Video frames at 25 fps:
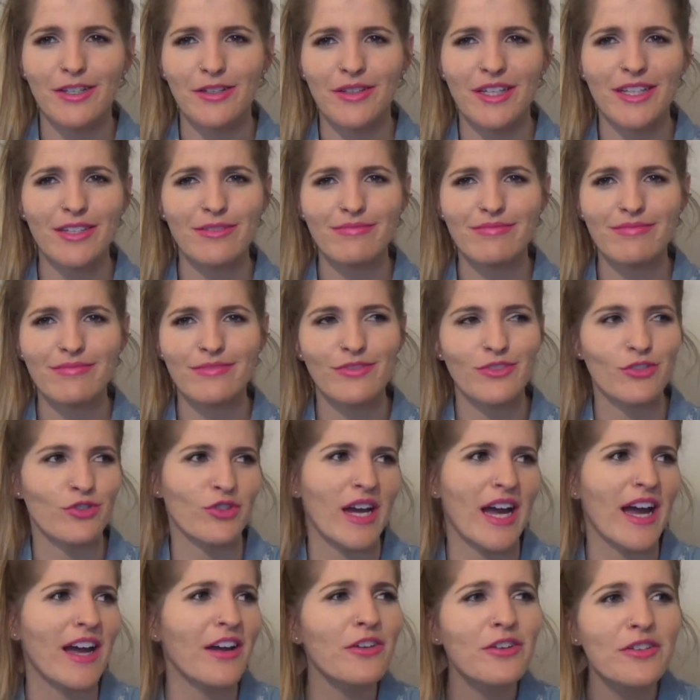know, like
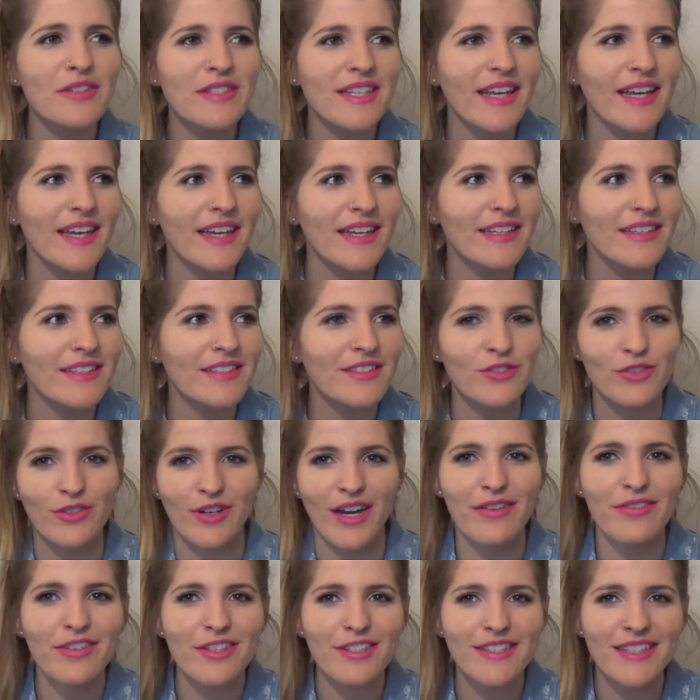trial size,
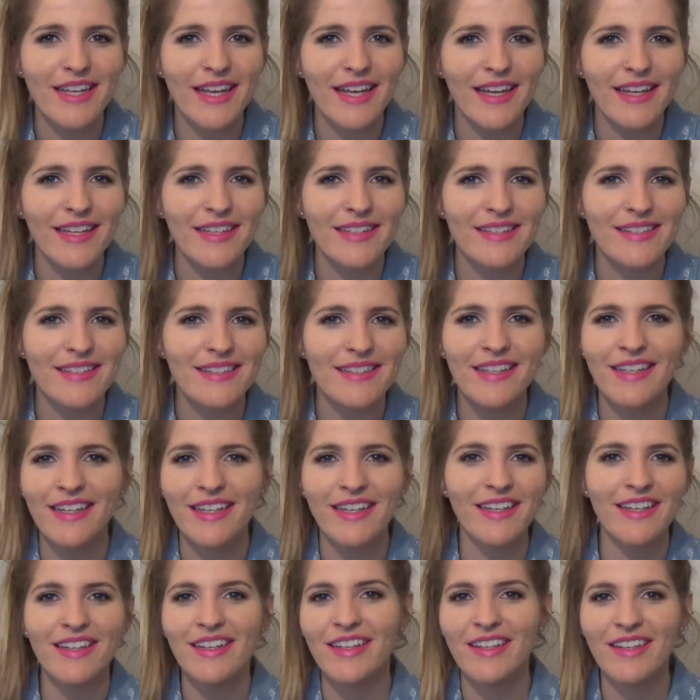travel size,
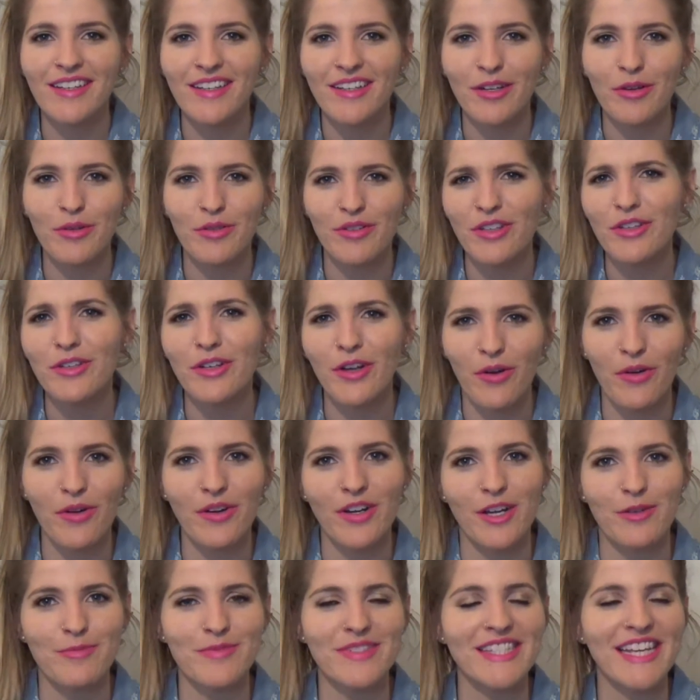you know
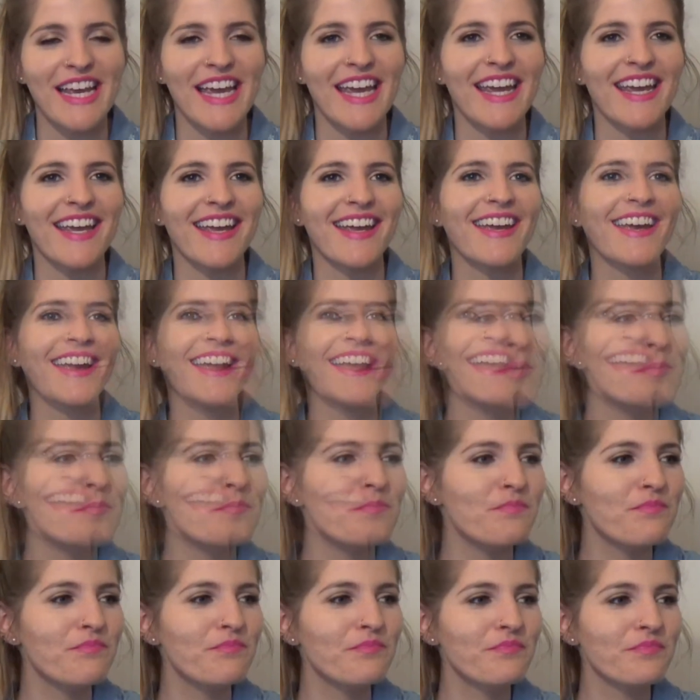what I'm saying.
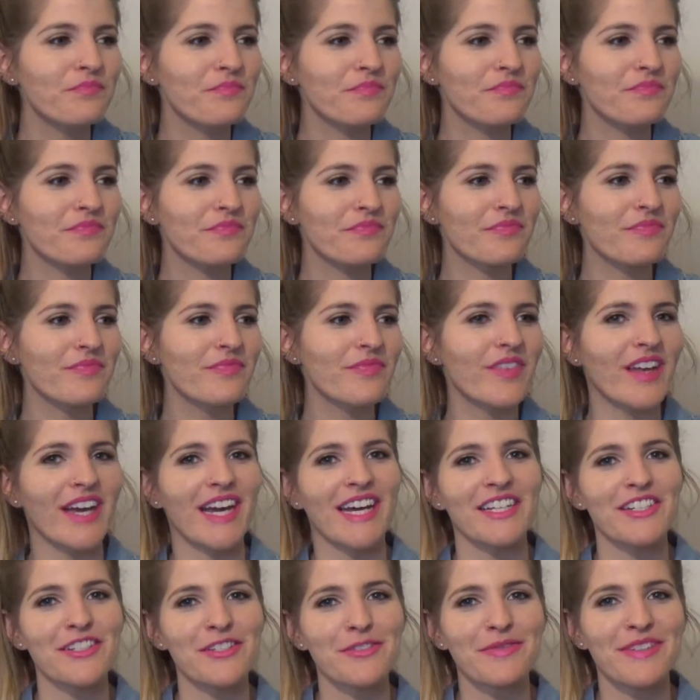
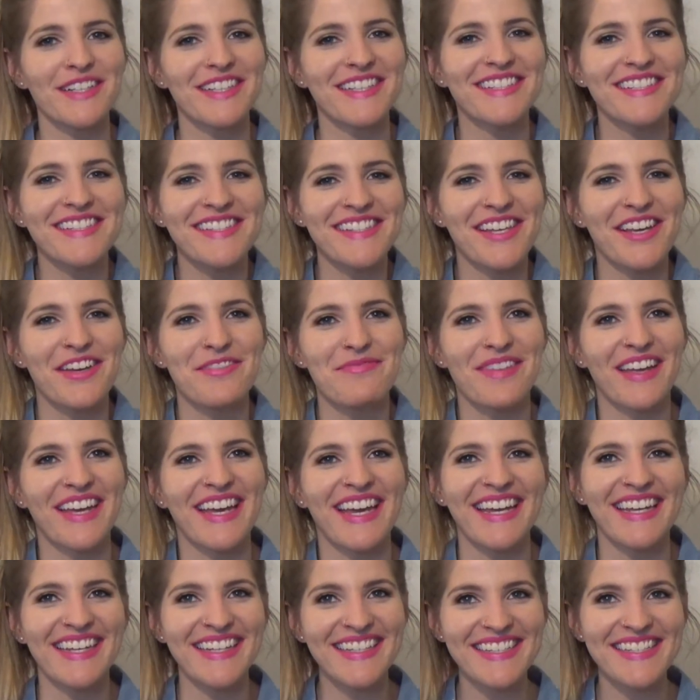I just wanted some
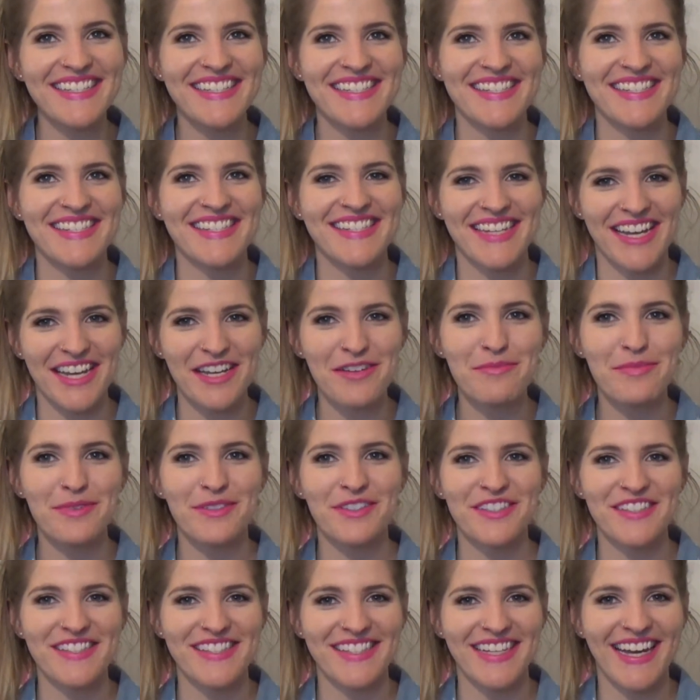like
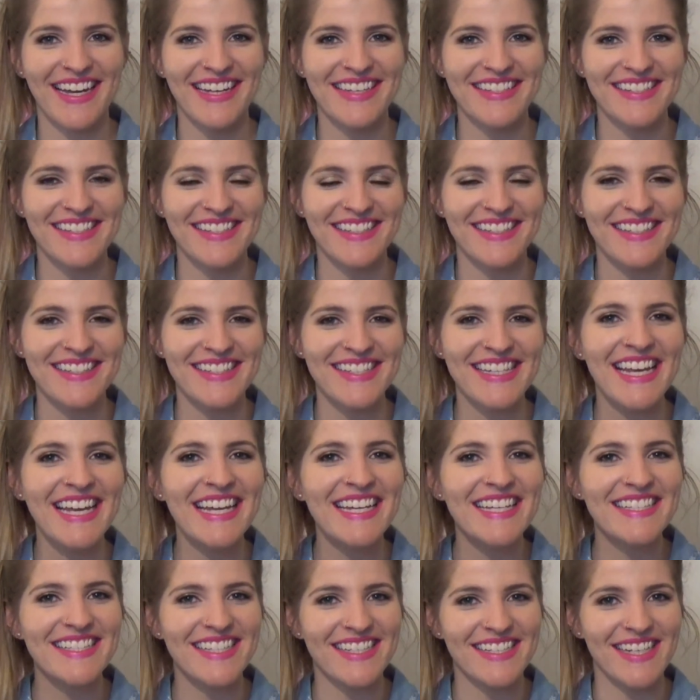sample sizes
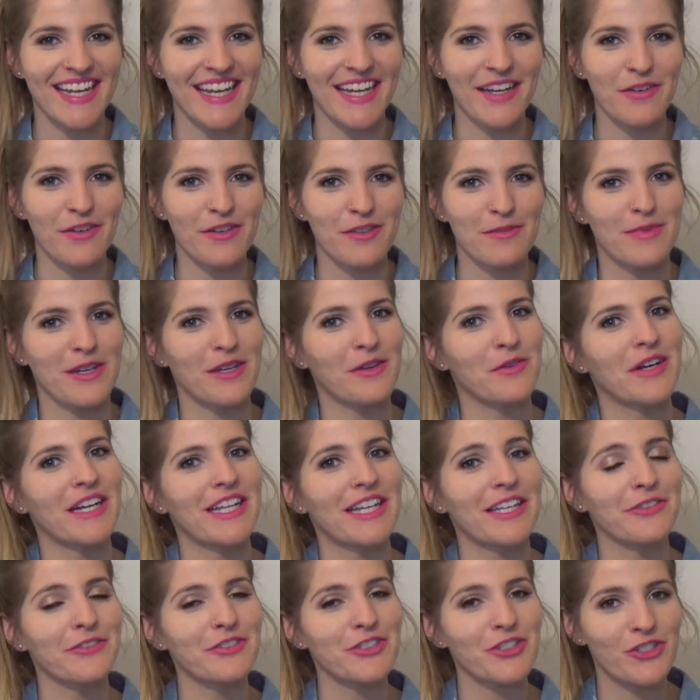to take with me while
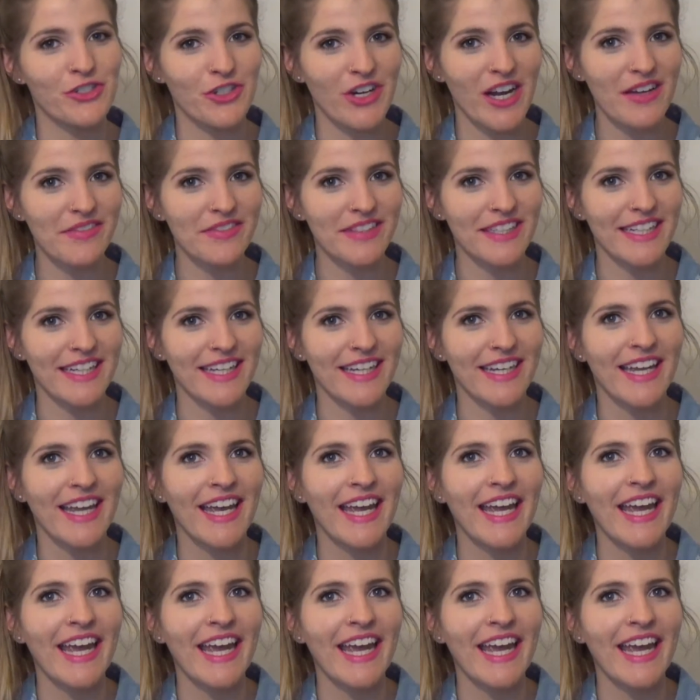I was traveling.